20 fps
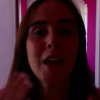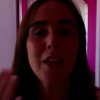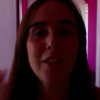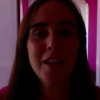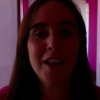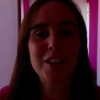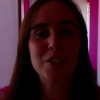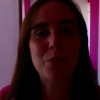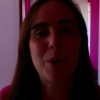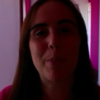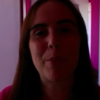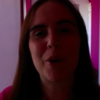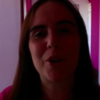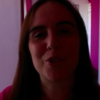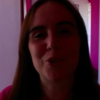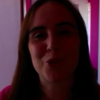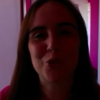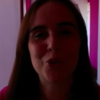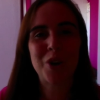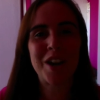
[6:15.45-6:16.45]
that's where
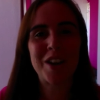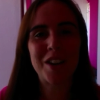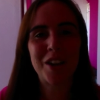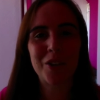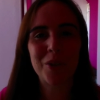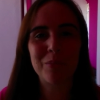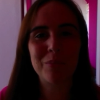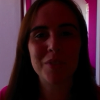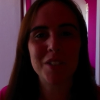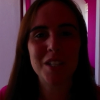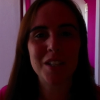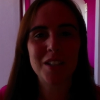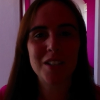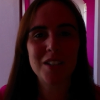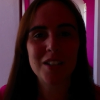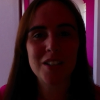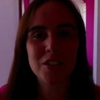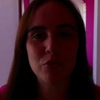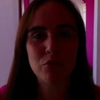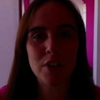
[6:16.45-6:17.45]
personal training comes in, and
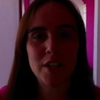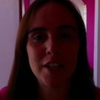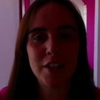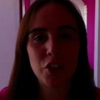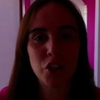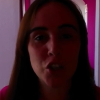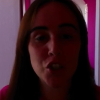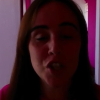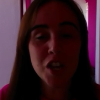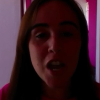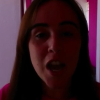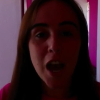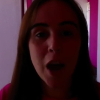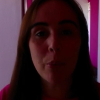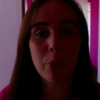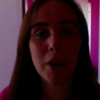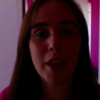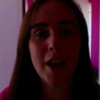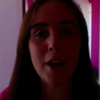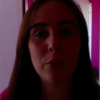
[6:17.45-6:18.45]
it's really good
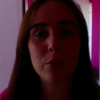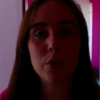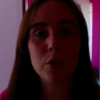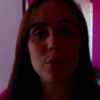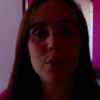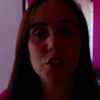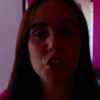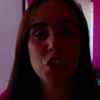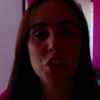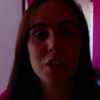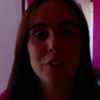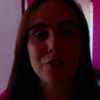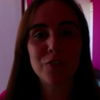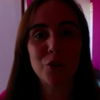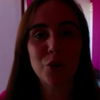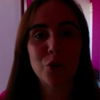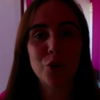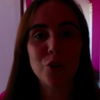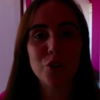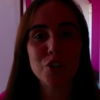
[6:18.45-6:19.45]
and will help you achieve
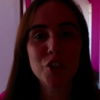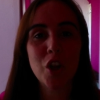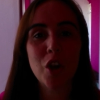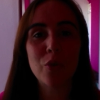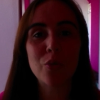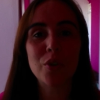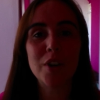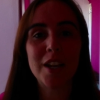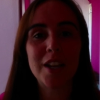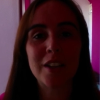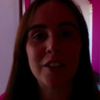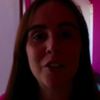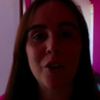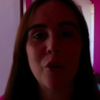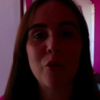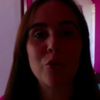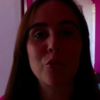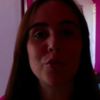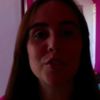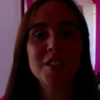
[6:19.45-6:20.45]
your toning
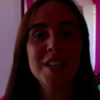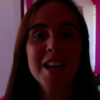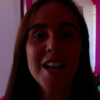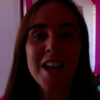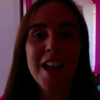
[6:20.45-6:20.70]
goals